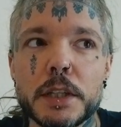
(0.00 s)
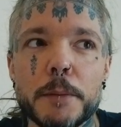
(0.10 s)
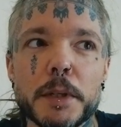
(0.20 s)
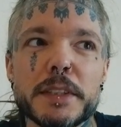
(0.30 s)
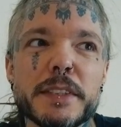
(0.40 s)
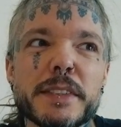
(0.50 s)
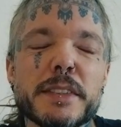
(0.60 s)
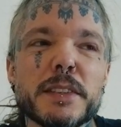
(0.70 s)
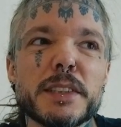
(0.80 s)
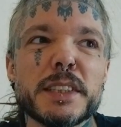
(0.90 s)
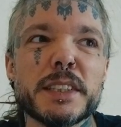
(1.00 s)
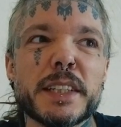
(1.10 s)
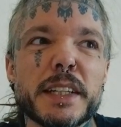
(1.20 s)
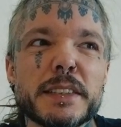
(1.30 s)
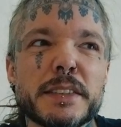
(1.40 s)
I'm not necessarily
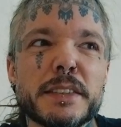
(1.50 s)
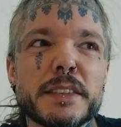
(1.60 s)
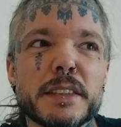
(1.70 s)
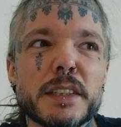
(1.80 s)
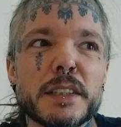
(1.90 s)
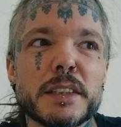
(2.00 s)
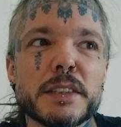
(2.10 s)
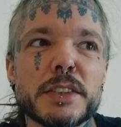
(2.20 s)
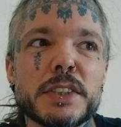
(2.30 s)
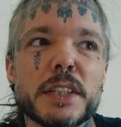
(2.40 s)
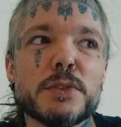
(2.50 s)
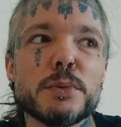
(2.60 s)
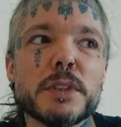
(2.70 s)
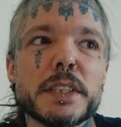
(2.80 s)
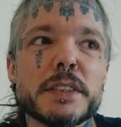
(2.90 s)
against sex
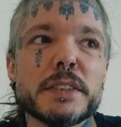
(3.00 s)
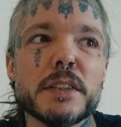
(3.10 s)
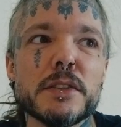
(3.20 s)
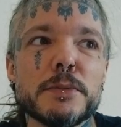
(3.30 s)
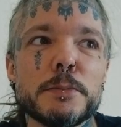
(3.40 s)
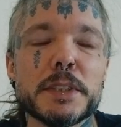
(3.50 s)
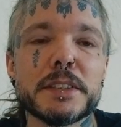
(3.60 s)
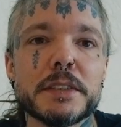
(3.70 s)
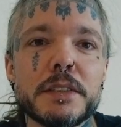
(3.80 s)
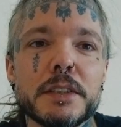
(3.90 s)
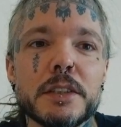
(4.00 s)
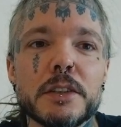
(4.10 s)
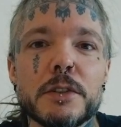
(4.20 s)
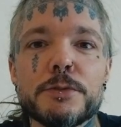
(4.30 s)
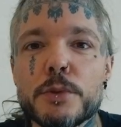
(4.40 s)
work itself, but
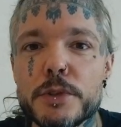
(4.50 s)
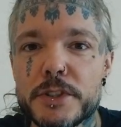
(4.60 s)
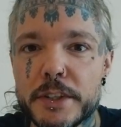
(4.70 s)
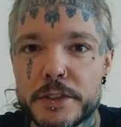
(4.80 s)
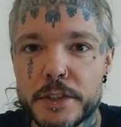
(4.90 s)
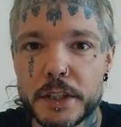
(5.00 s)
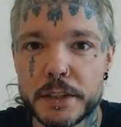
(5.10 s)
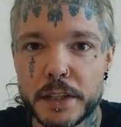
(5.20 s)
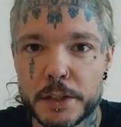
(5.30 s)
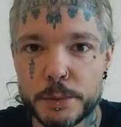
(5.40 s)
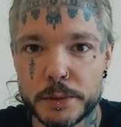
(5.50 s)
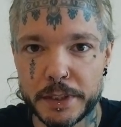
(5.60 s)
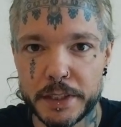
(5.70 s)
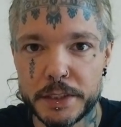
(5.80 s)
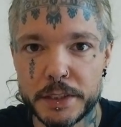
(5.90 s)
of course there's a lot of
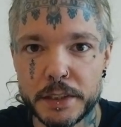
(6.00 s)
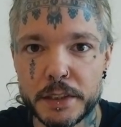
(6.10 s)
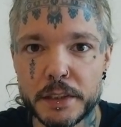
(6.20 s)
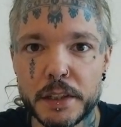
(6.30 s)
exploitation